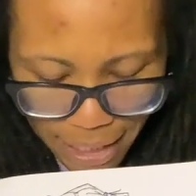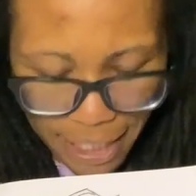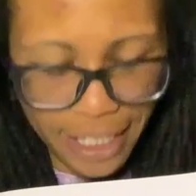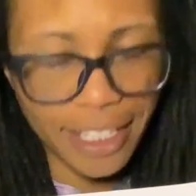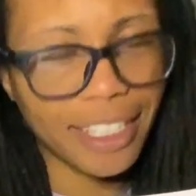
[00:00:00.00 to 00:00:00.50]

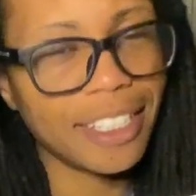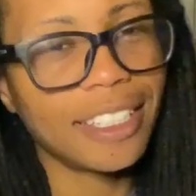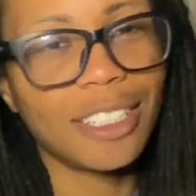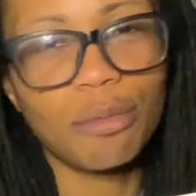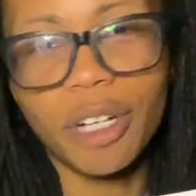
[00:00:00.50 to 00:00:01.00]
And
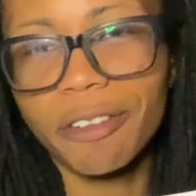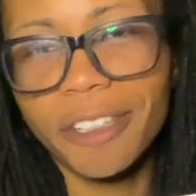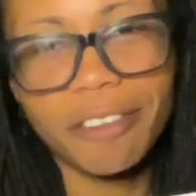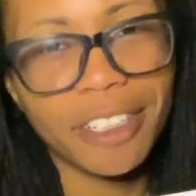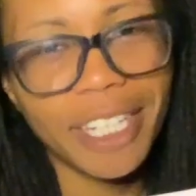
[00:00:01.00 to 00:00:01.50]
then my
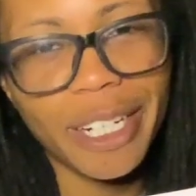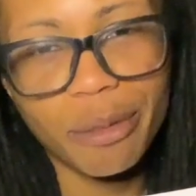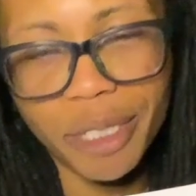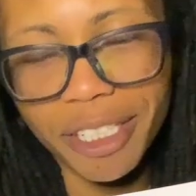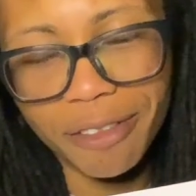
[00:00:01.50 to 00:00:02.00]
favorite
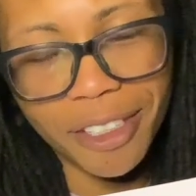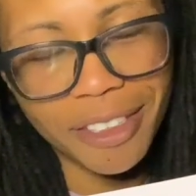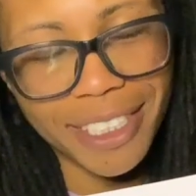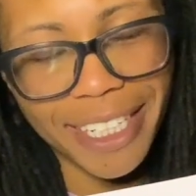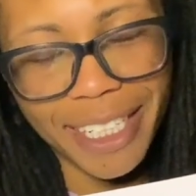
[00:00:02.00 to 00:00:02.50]
anime of
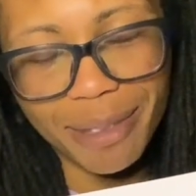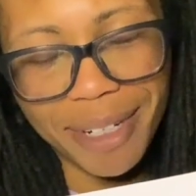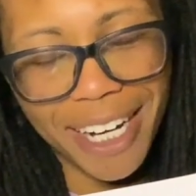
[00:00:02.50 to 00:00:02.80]
all time.